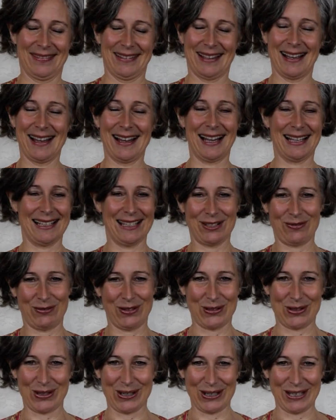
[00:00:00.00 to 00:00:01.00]
And this
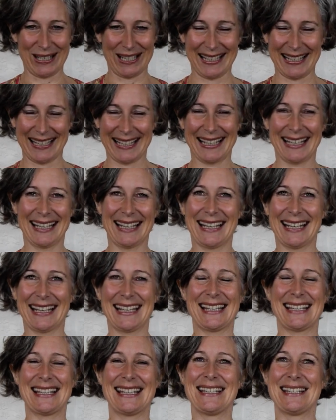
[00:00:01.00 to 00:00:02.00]
feels good.
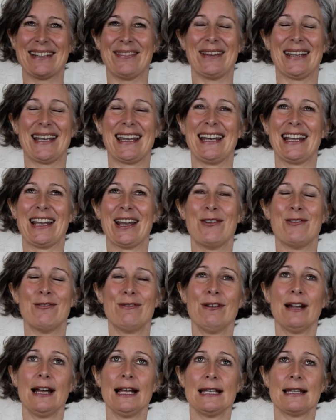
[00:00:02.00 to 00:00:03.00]
So So we're going to go
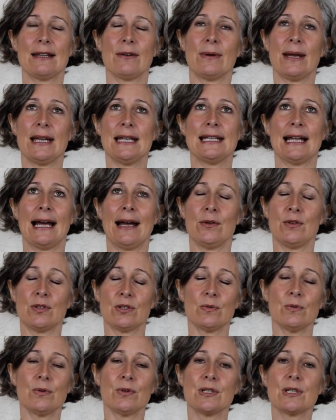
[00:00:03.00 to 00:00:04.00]
right the way down
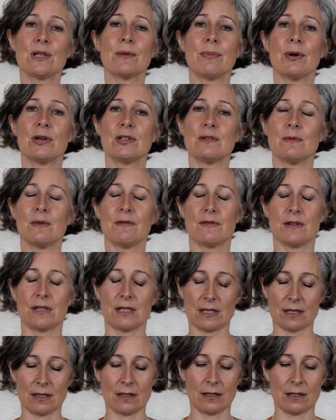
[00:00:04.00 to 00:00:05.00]
towards the bottom of the
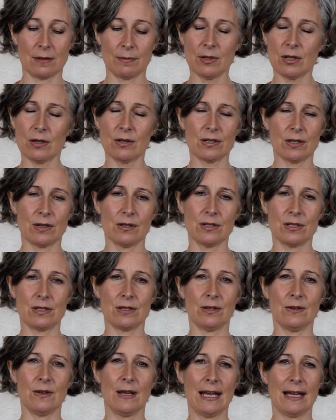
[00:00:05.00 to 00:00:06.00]
sternum, not
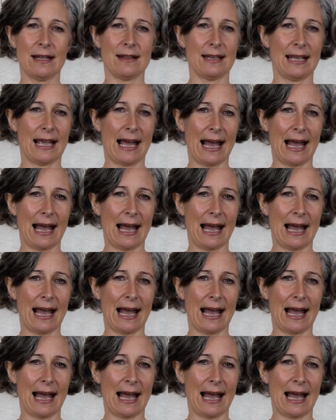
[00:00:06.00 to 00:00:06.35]
onto the